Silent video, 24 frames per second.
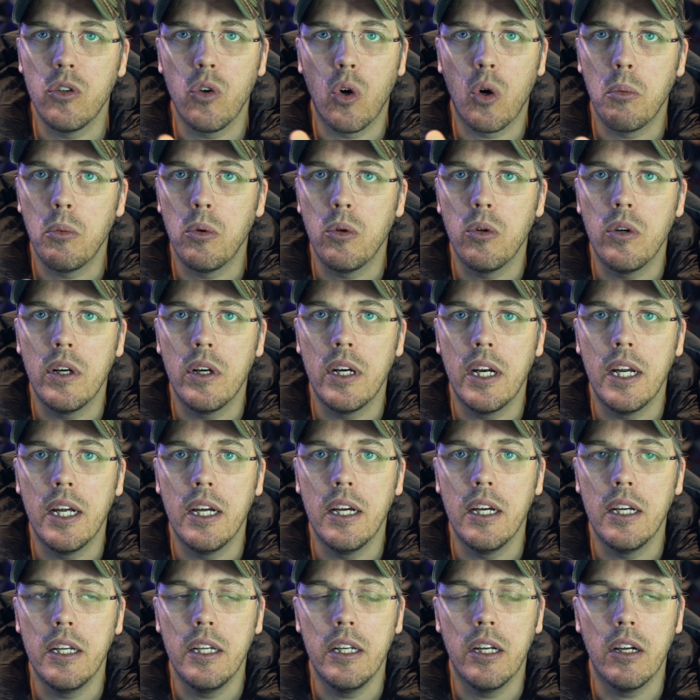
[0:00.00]
normal,
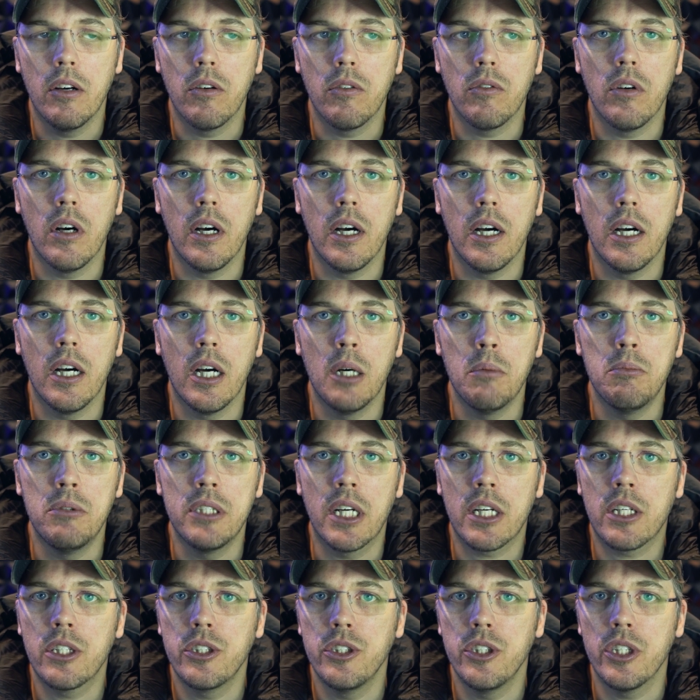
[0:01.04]

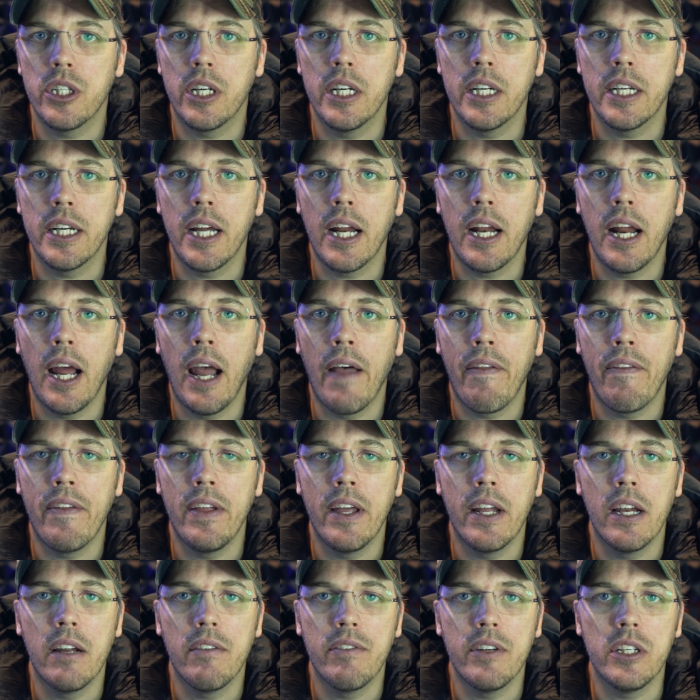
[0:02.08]
objection you're gonna get at the
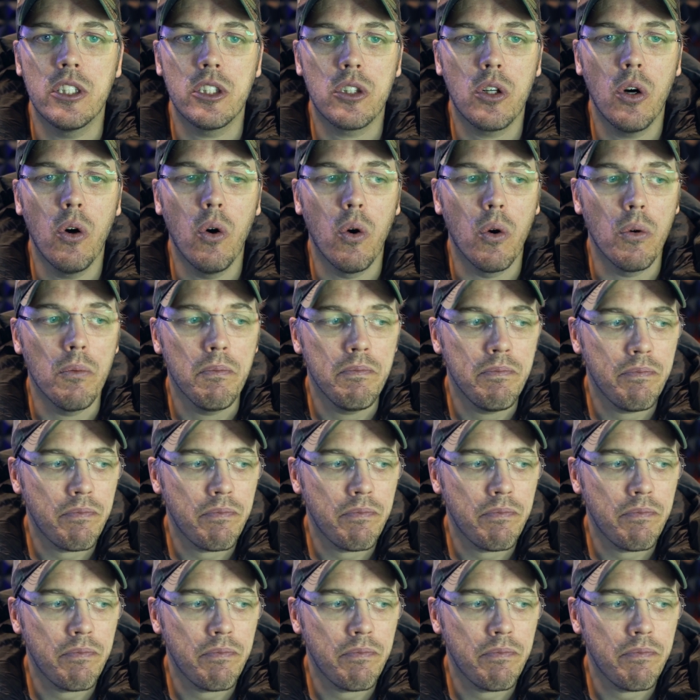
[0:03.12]
end of each call.